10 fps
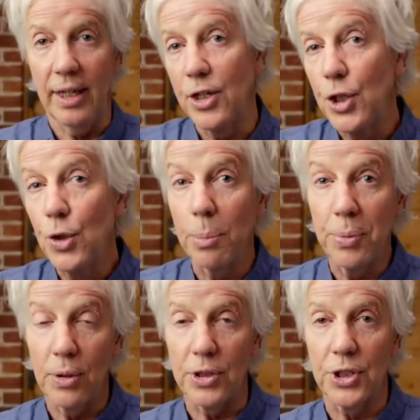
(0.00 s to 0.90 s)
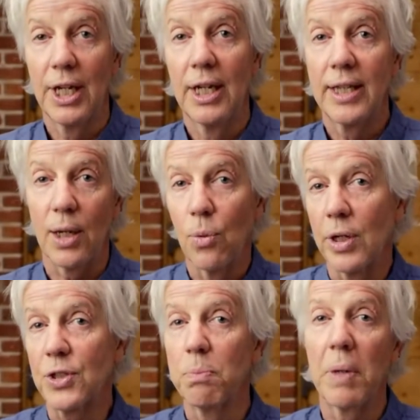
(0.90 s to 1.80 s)
a new approach that
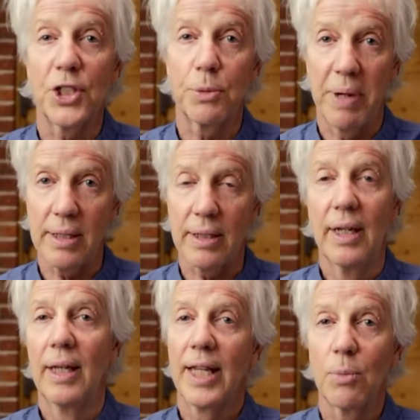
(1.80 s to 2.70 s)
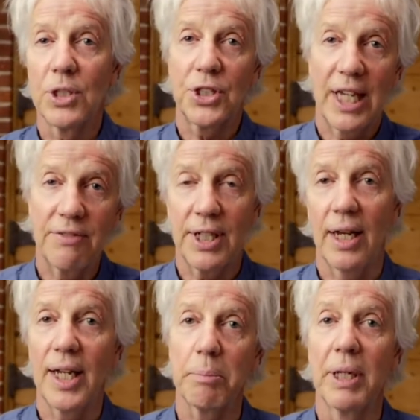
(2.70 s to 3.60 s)
works much better, that will save
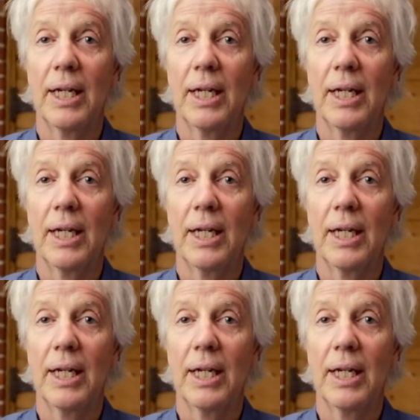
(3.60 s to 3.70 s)
time,